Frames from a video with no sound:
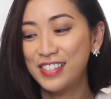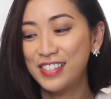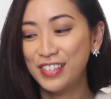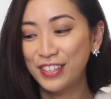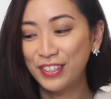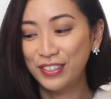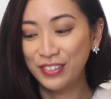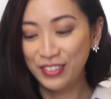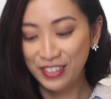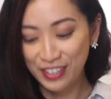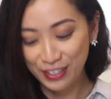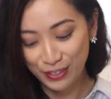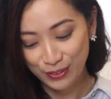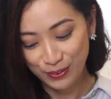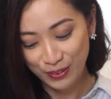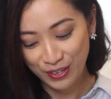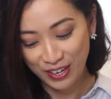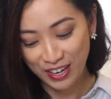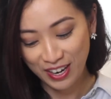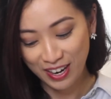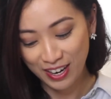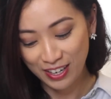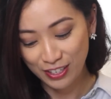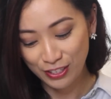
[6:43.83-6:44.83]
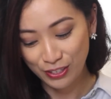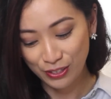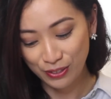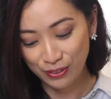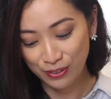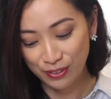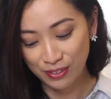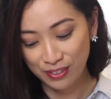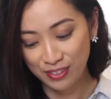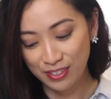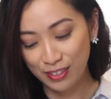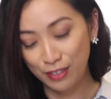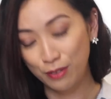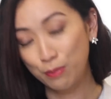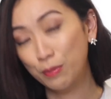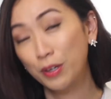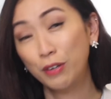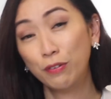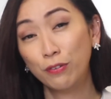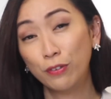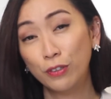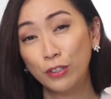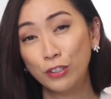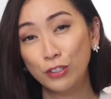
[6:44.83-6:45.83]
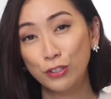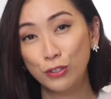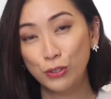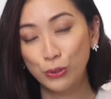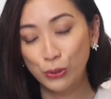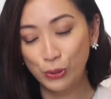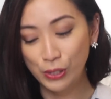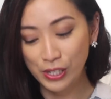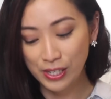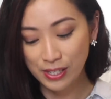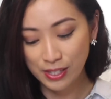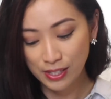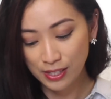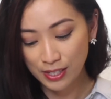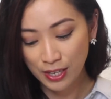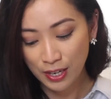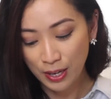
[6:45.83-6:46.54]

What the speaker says: So that's why I chose this as my first choice.